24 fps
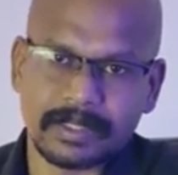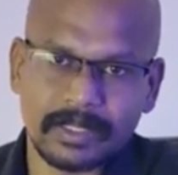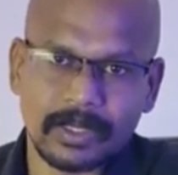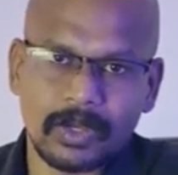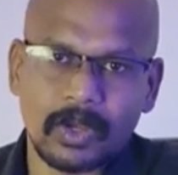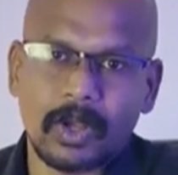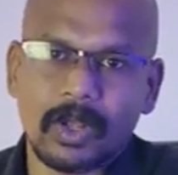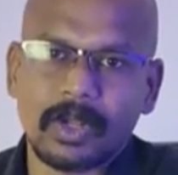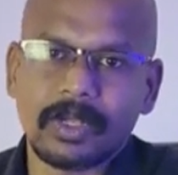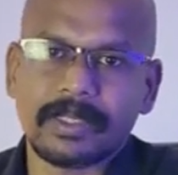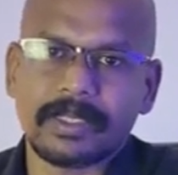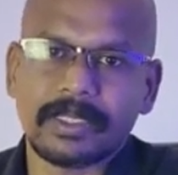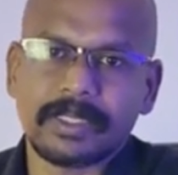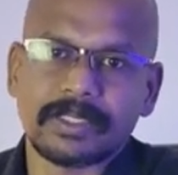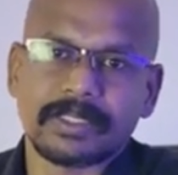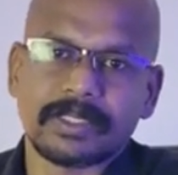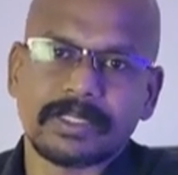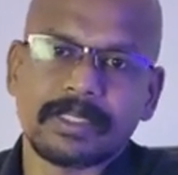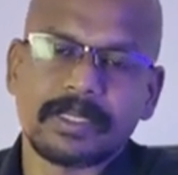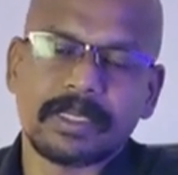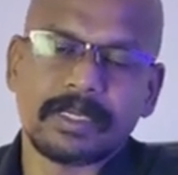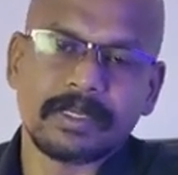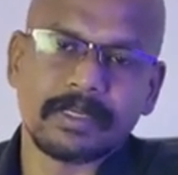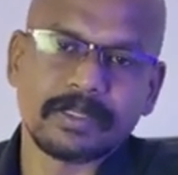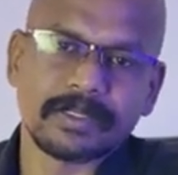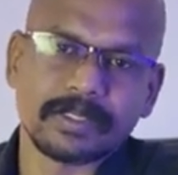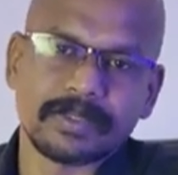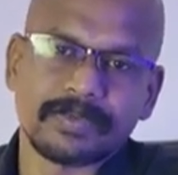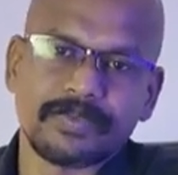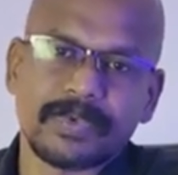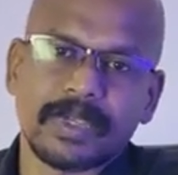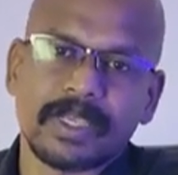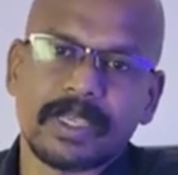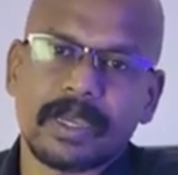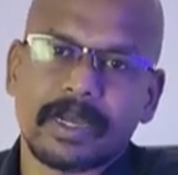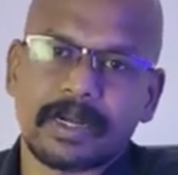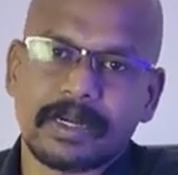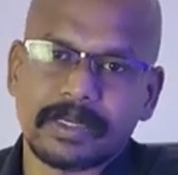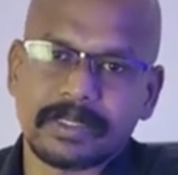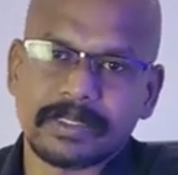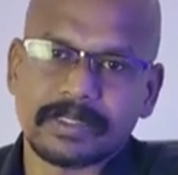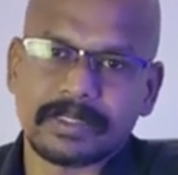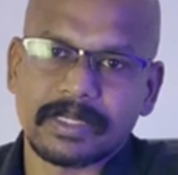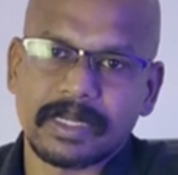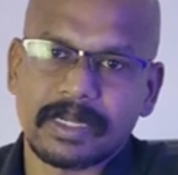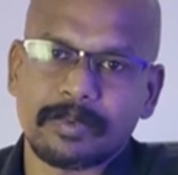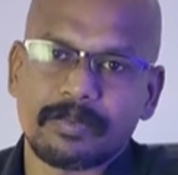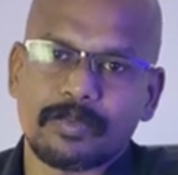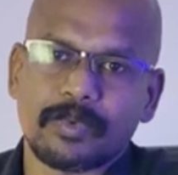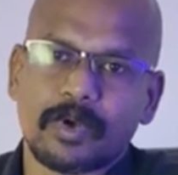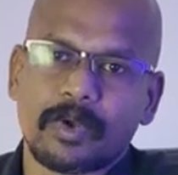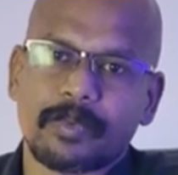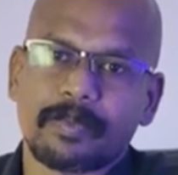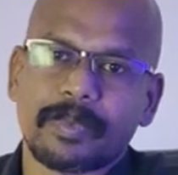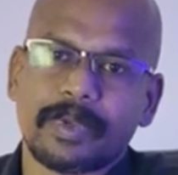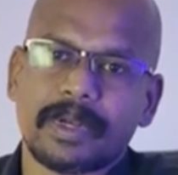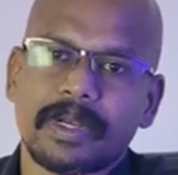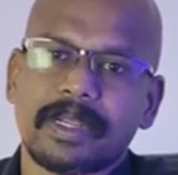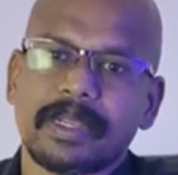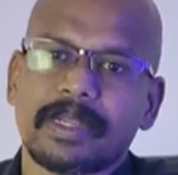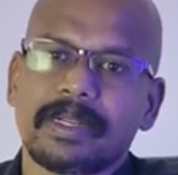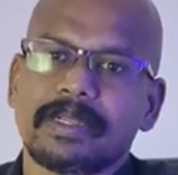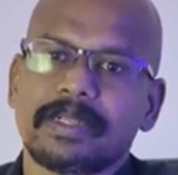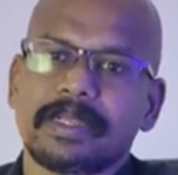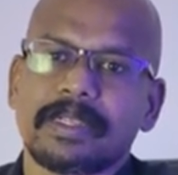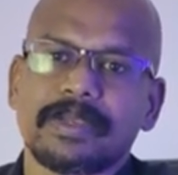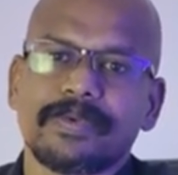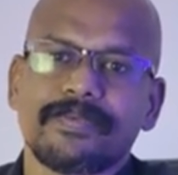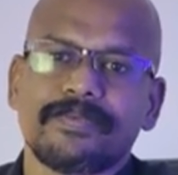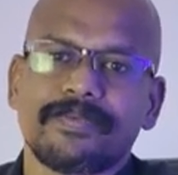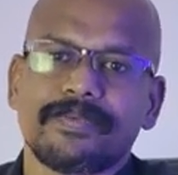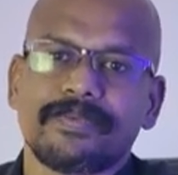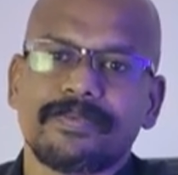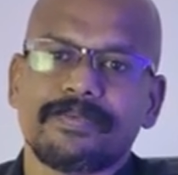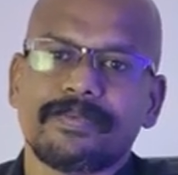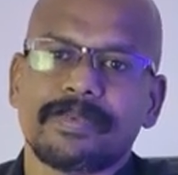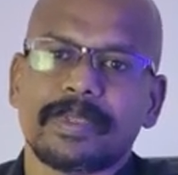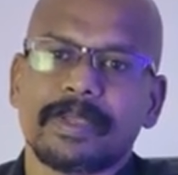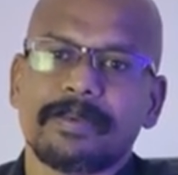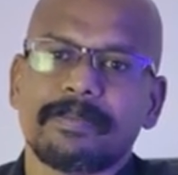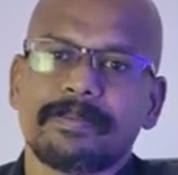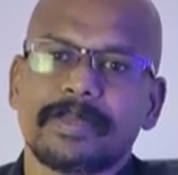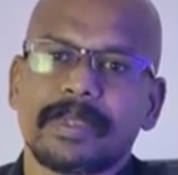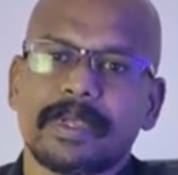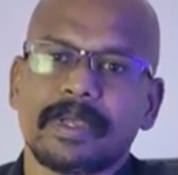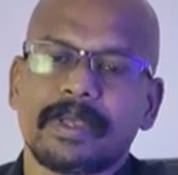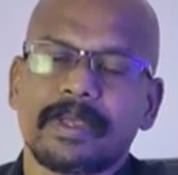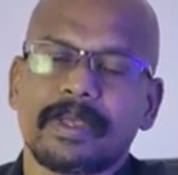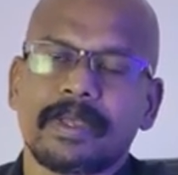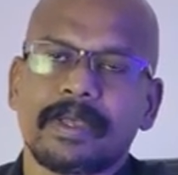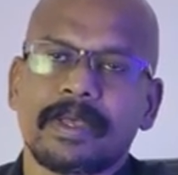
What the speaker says: All these things we understand properly and give them the